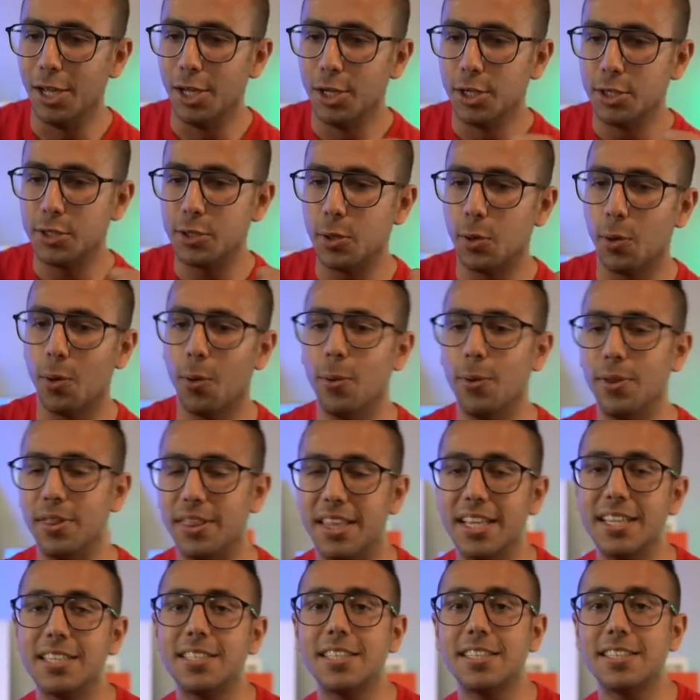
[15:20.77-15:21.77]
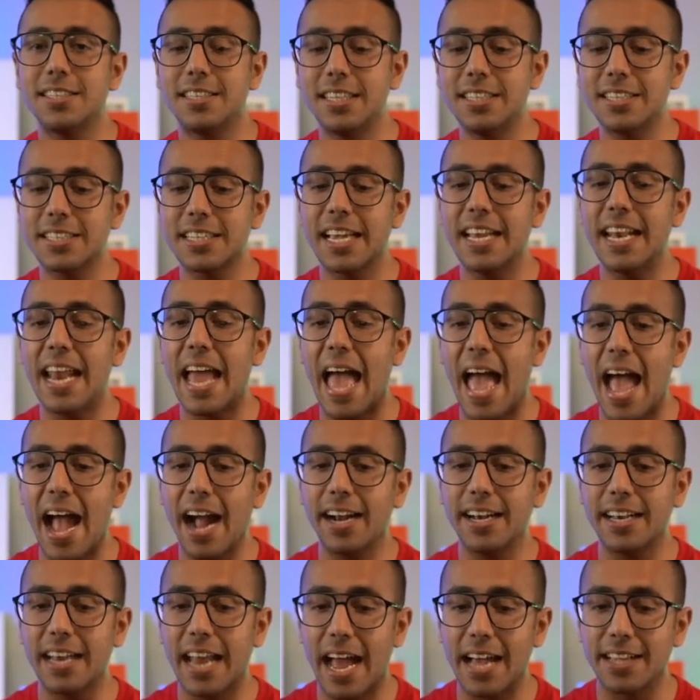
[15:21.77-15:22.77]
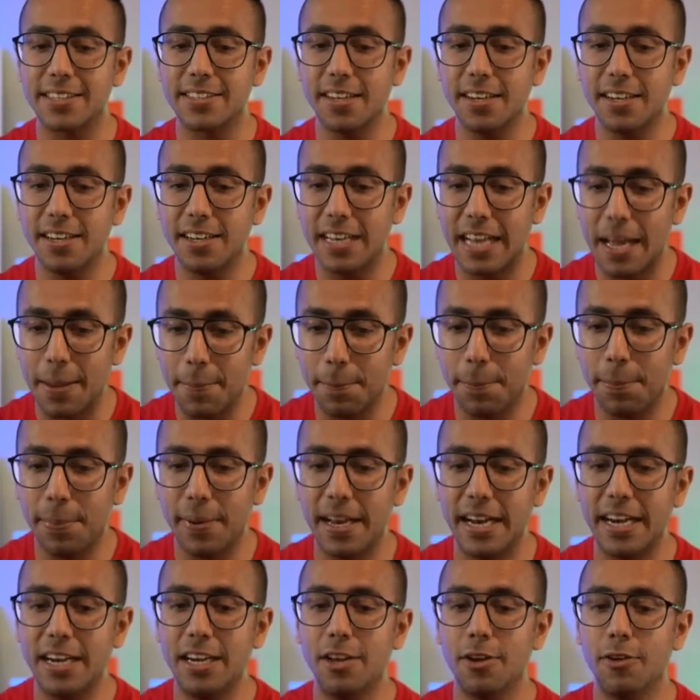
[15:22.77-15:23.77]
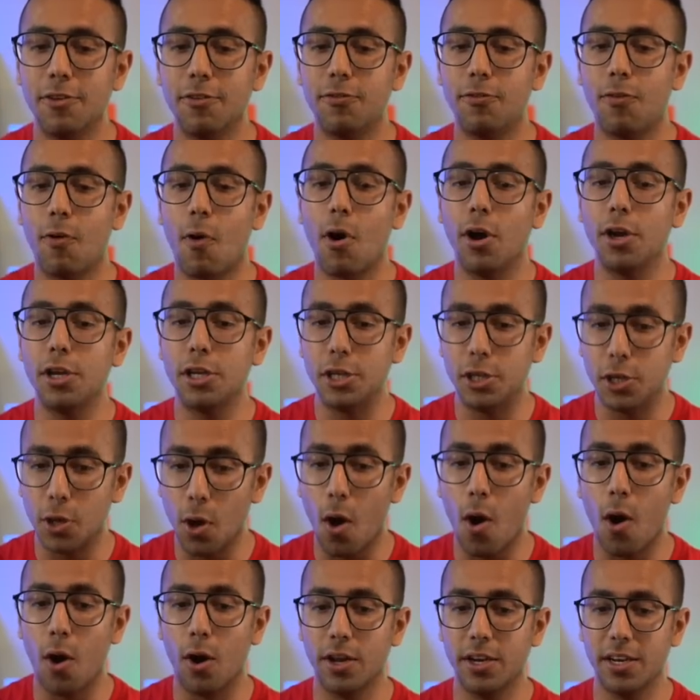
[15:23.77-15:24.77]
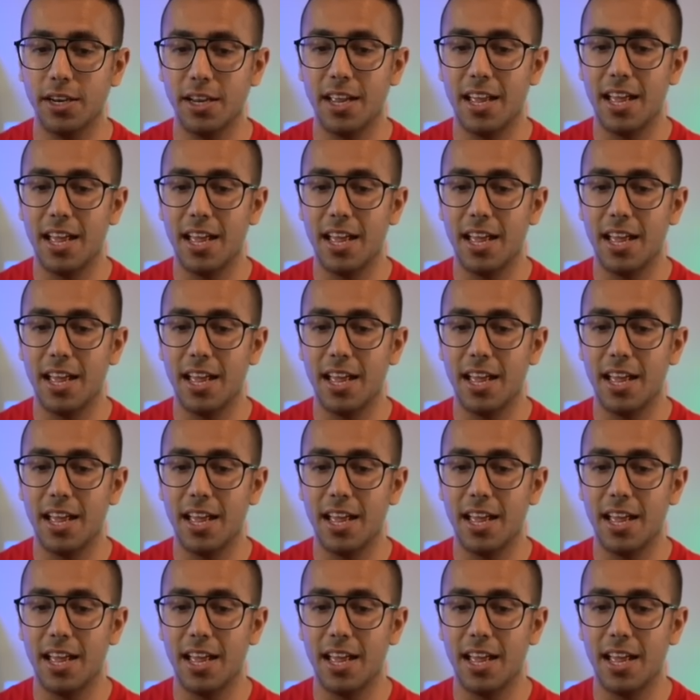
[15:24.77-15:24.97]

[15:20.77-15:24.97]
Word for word: So this is, this can act as a template for your